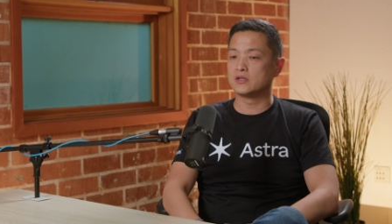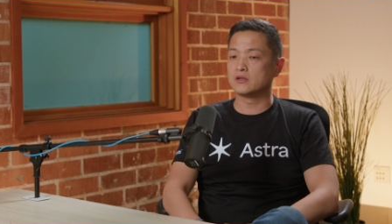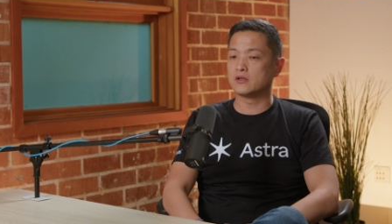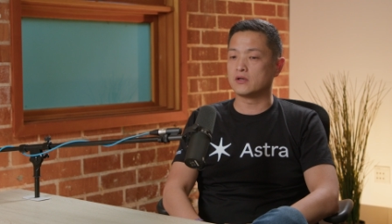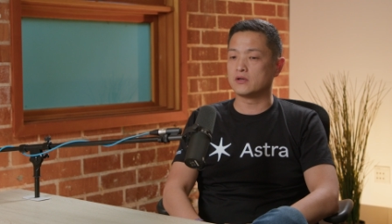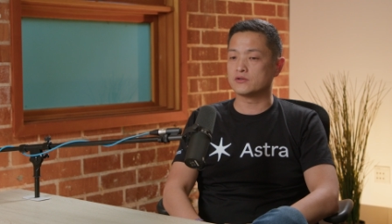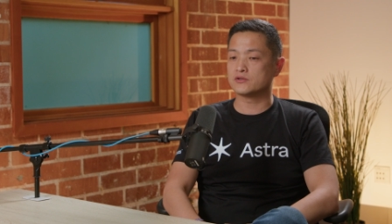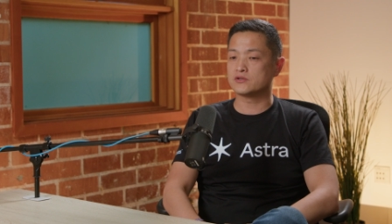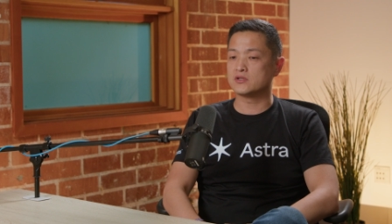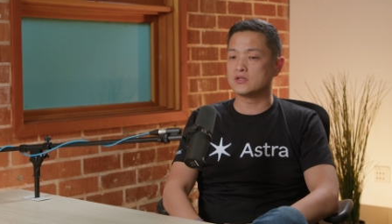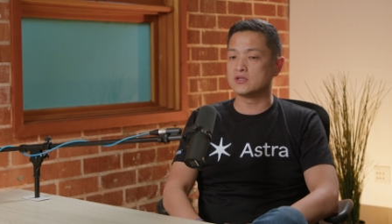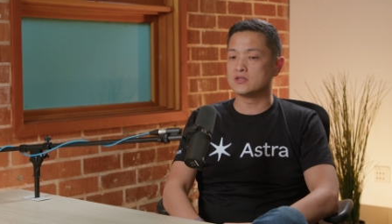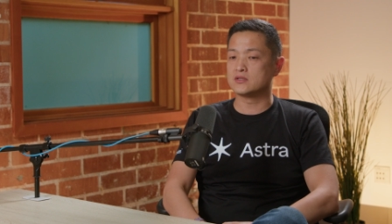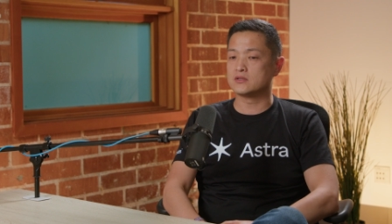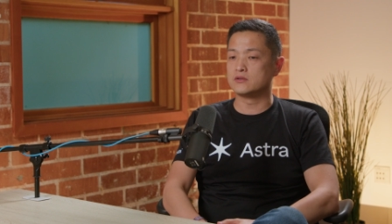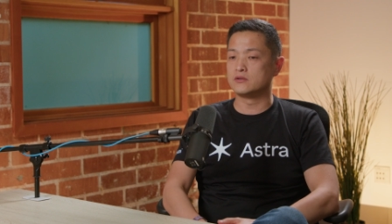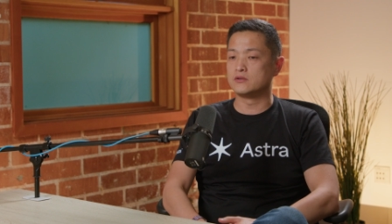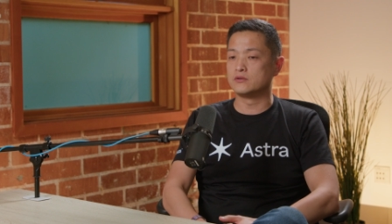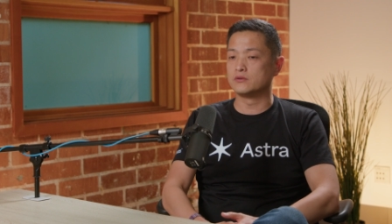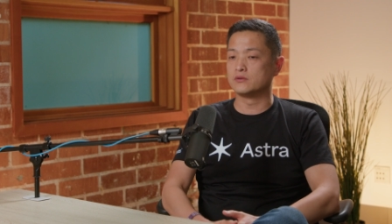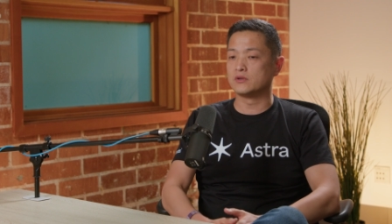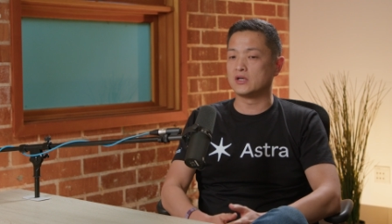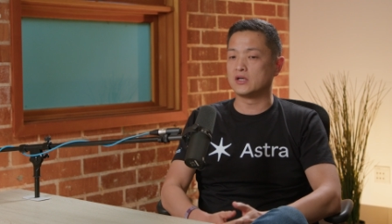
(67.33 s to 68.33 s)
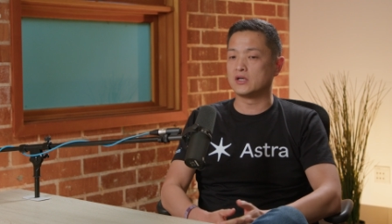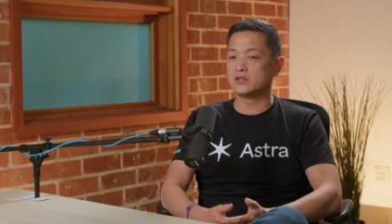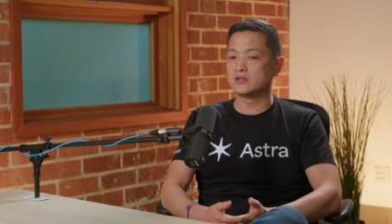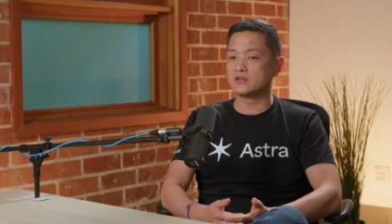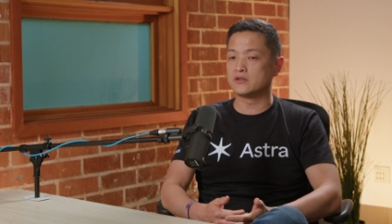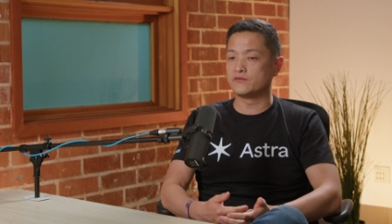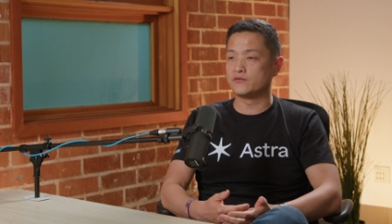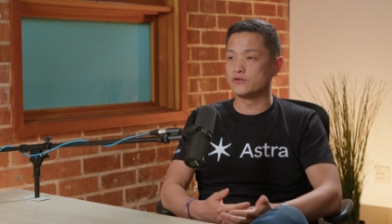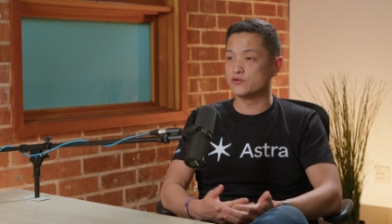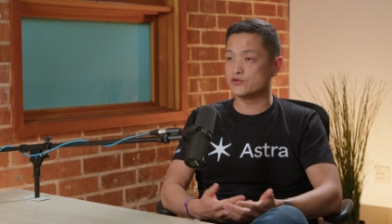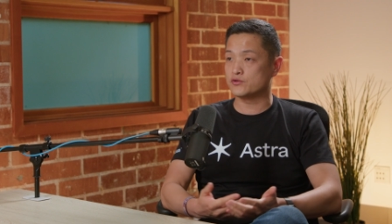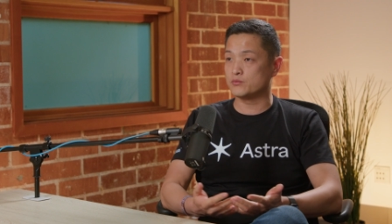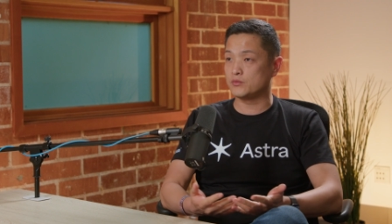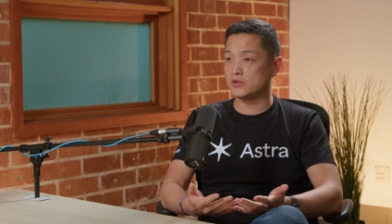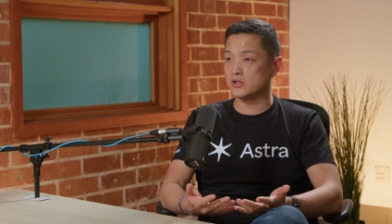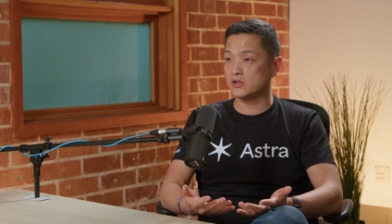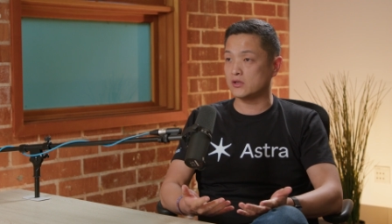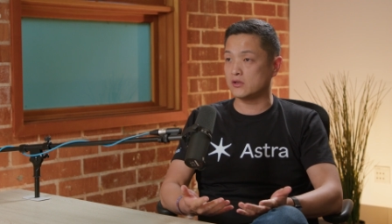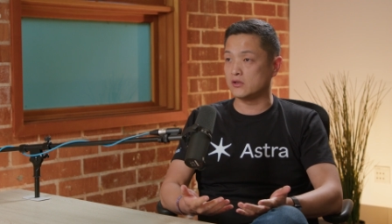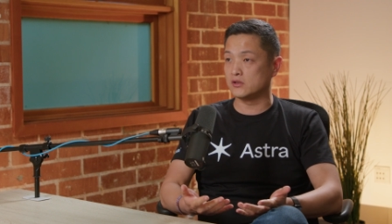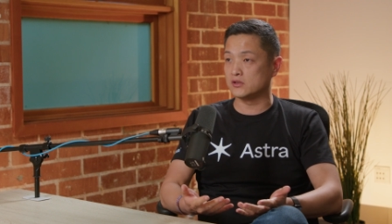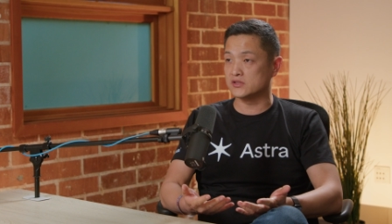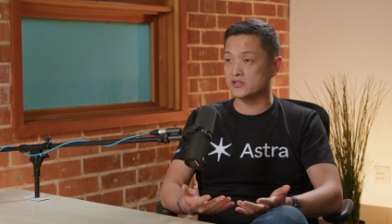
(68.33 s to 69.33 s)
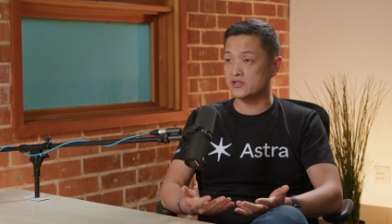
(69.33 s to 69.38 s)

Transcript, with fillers: launched this new uh, diffusion model called